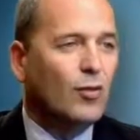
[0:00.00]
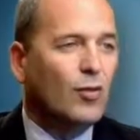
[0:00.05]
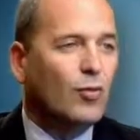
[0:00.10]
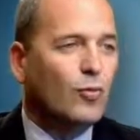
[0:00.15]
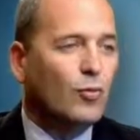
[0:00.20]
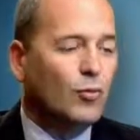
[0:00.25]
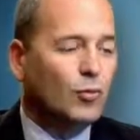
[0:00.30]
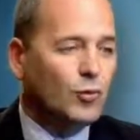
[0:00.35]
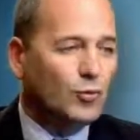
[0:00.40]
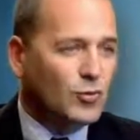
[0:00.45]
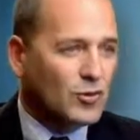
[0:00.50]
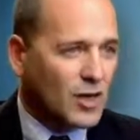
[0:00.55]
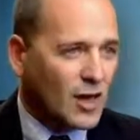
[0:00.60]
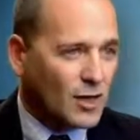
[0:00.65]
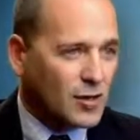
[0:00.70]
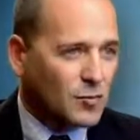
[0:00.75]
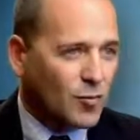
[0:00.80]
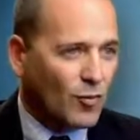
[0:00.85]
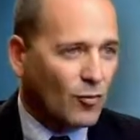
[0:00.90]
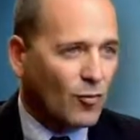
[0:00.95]
who produce
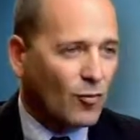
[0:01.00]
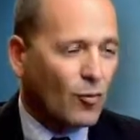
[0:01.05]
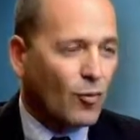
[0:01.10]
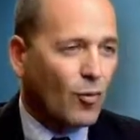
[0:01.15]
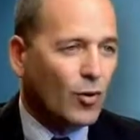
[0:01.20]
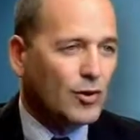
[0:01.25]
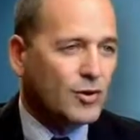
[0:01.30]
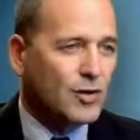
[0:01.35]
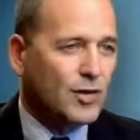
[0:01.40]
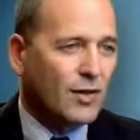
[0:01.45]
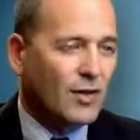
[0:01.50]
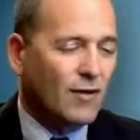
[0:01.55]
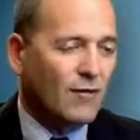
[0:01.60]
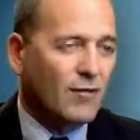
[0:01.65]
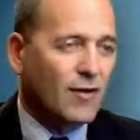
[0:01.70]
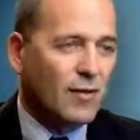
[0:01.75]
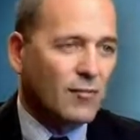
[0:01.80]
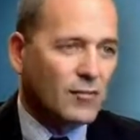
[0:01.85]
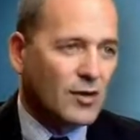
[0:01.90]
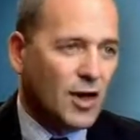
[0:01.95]
expert reports and
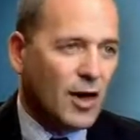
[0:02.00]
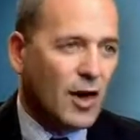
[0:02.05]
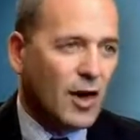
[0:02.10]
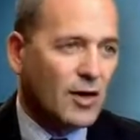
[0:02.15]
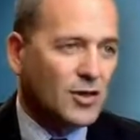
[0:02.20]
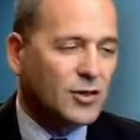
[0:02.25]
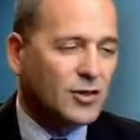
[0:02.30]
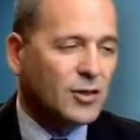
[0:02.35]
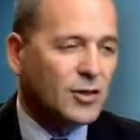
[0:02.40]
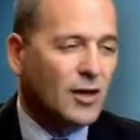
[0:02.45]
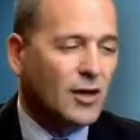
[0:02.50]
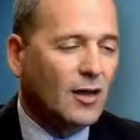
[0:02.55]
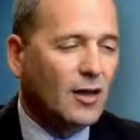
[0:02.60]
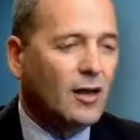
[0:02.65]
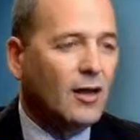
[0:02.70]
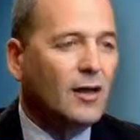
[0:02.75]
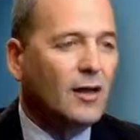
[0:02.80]
give them to us.